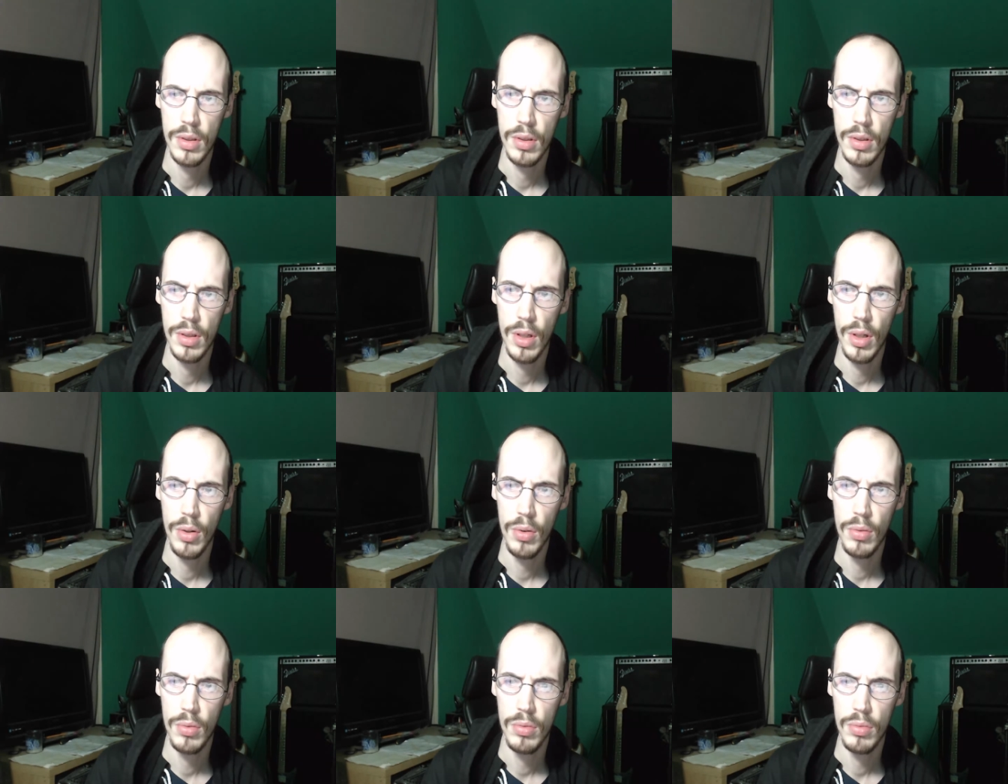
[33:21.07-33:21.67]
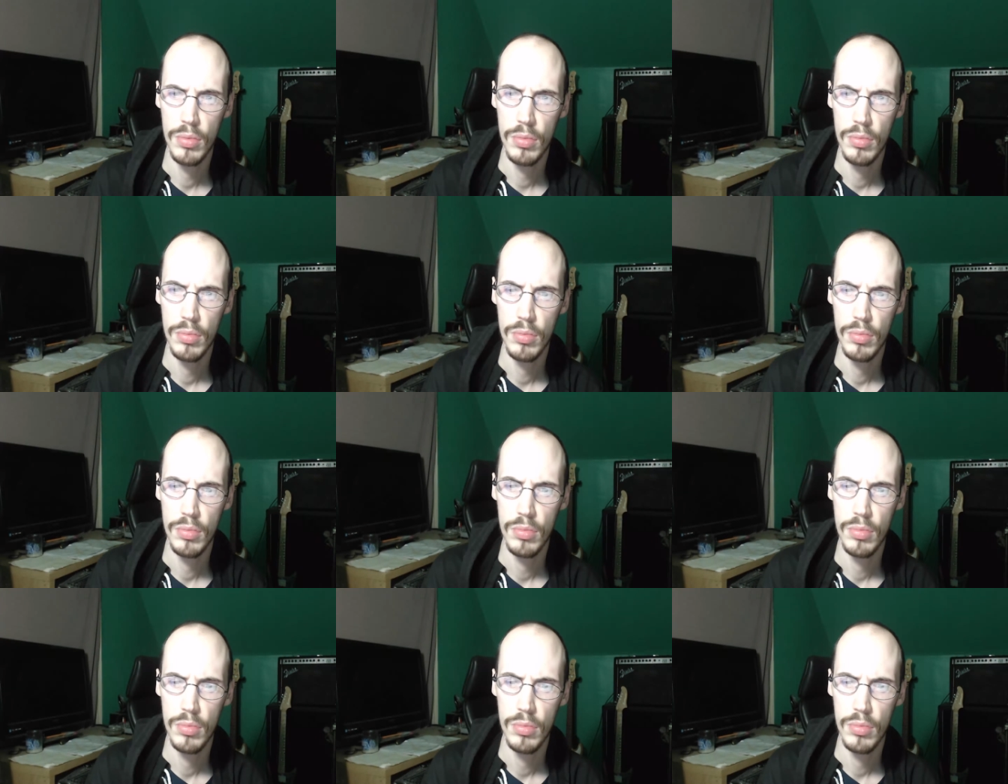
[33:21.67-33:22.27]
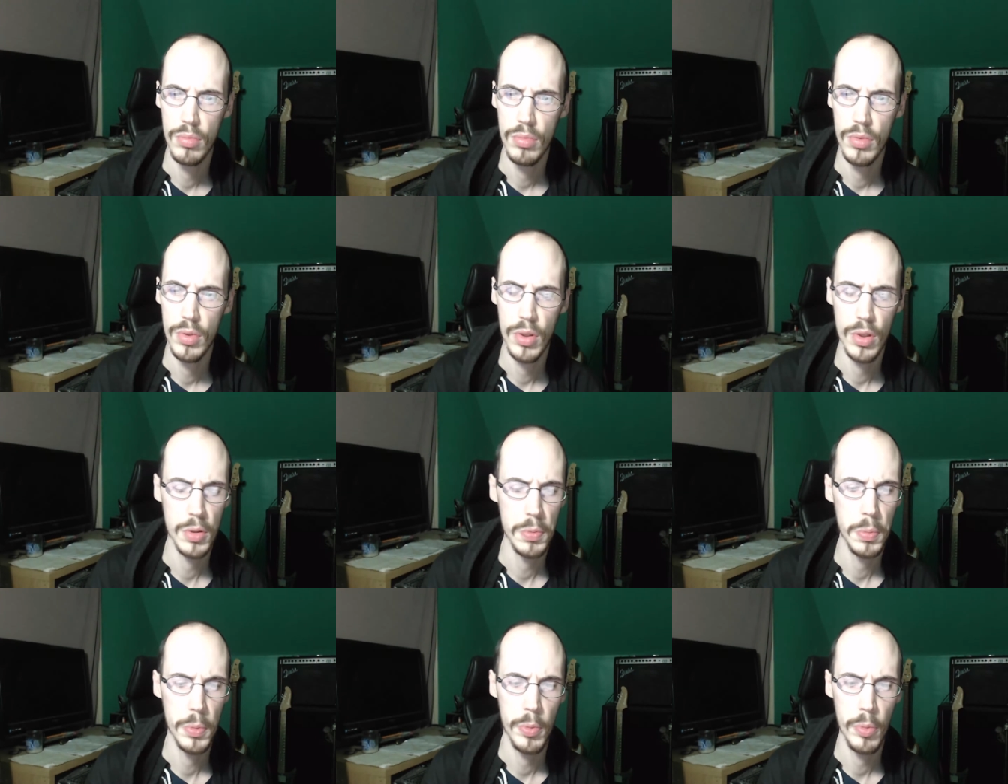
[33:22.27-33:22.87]
No?
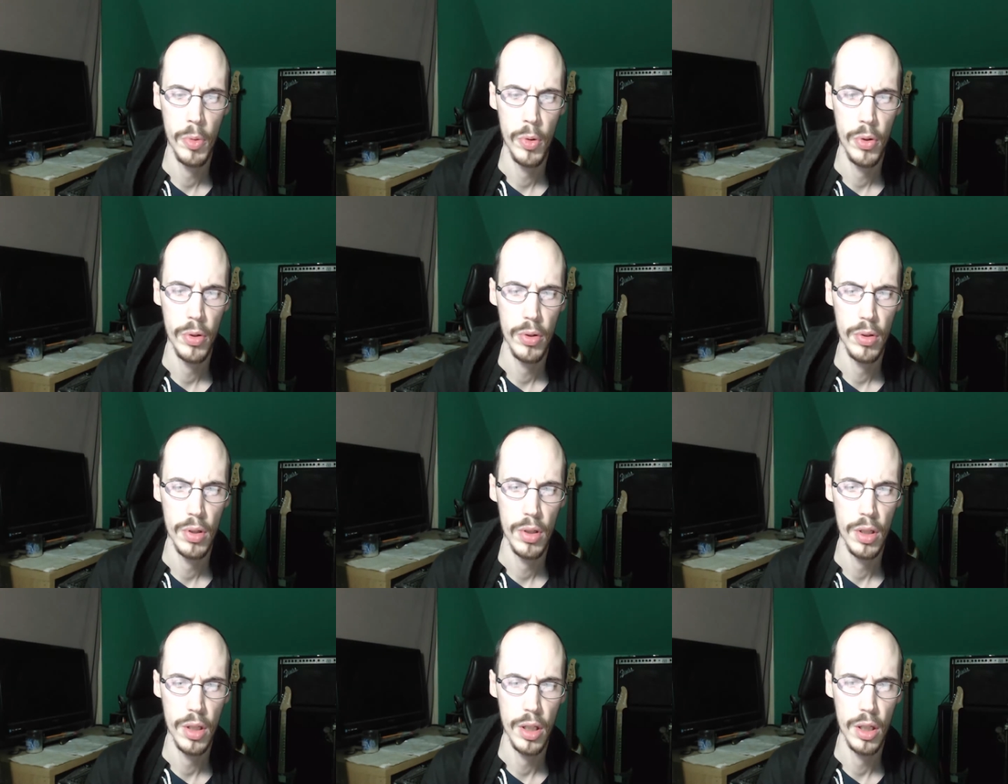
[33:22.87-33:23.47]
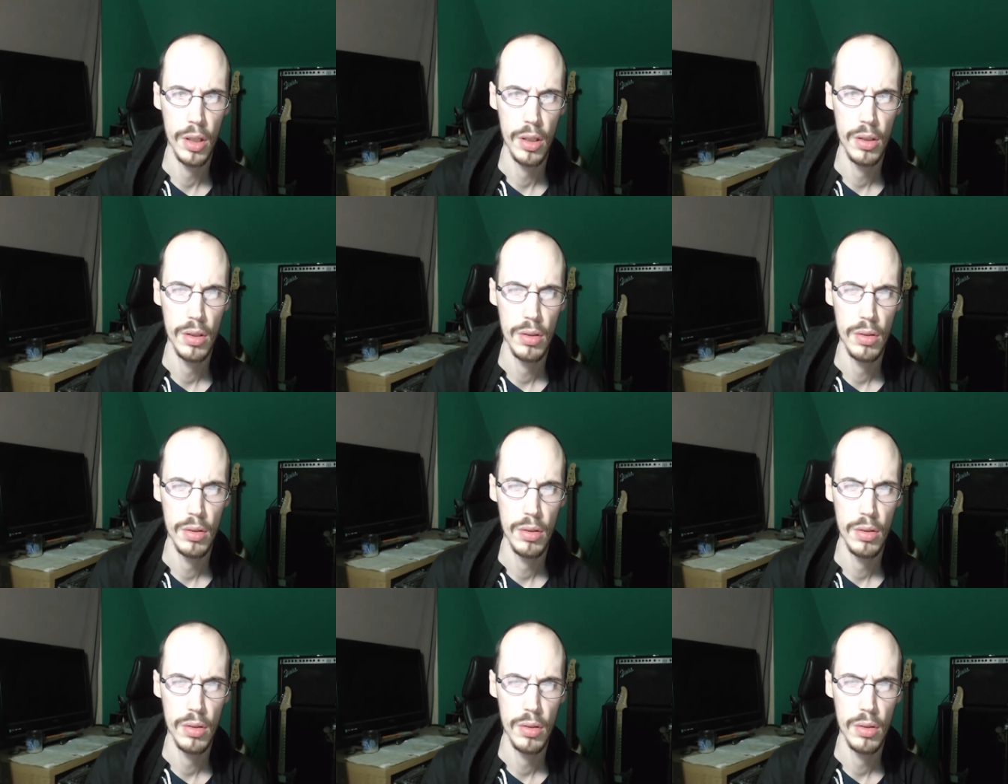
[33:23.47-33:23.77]
It's been more, I think.